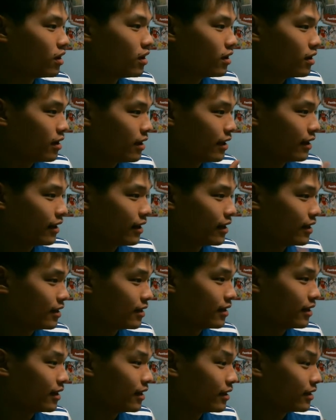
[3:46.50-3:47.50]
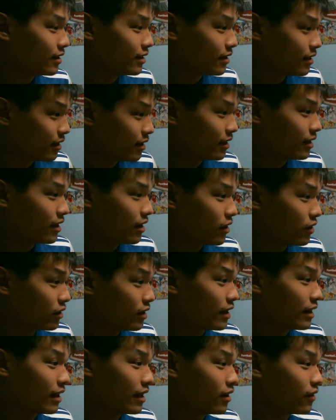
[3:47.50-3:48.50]
and hit hit the year
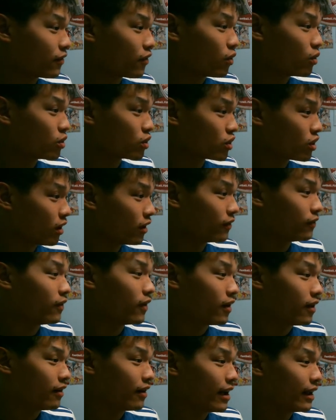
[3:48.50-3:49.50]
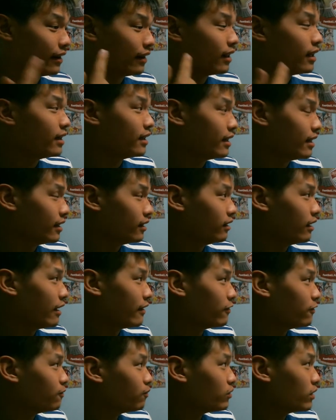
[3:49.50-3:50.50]
that he of course got far, and he left
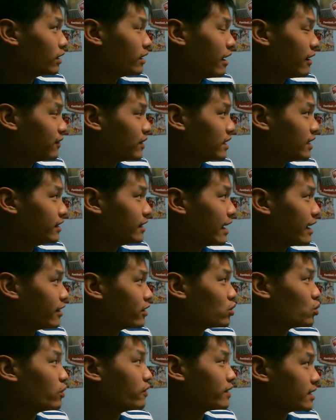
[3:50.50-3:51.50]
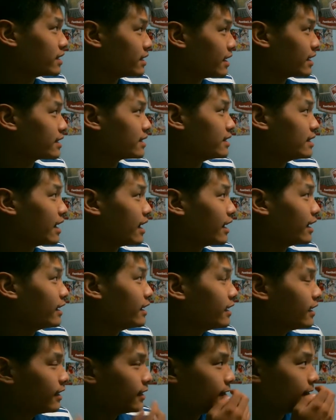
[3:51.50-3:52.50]
FC Dallas with a six nine.
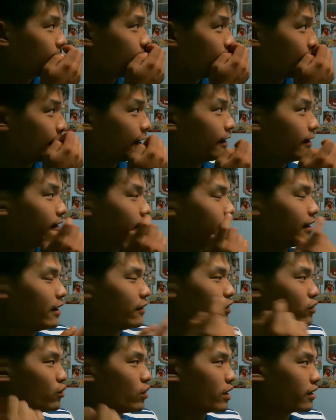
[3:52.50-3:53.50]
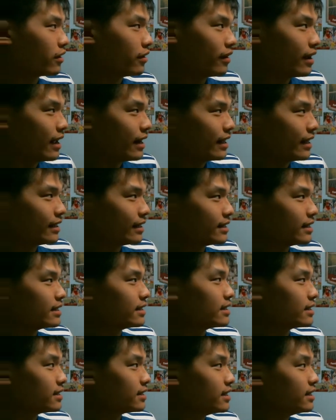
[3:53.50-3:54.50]
and 11 record heading into
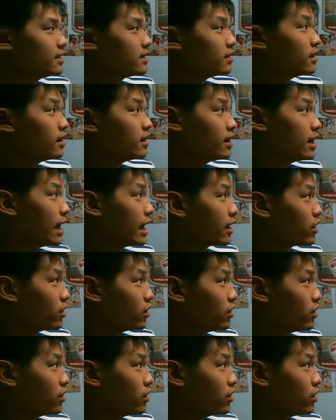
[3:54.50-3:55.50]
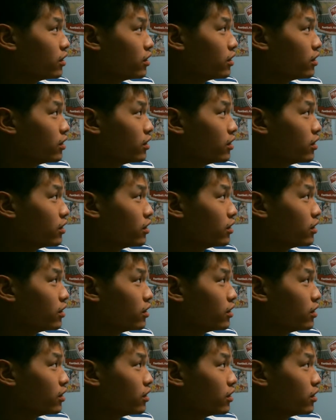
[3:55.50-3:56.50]
this season and currently they only have
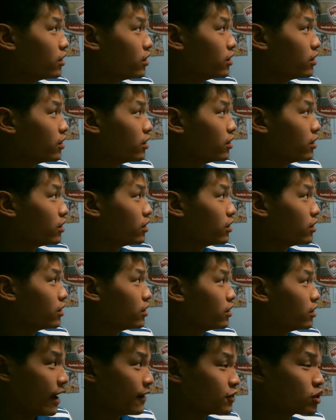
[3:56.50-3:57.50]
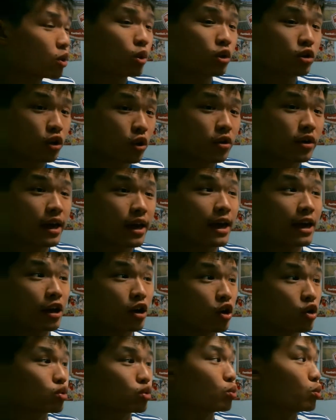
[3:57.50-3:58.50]
27 points now they have scored 38
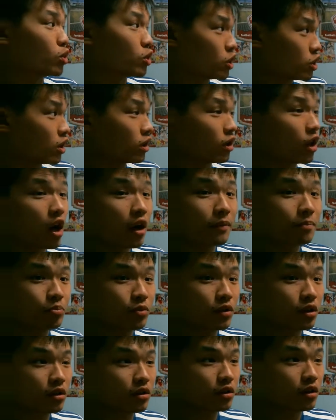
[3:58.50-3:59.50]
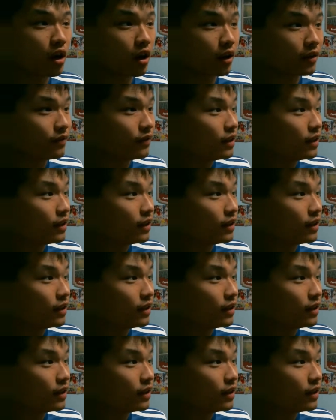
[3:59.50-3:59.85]
goals which is a lot lot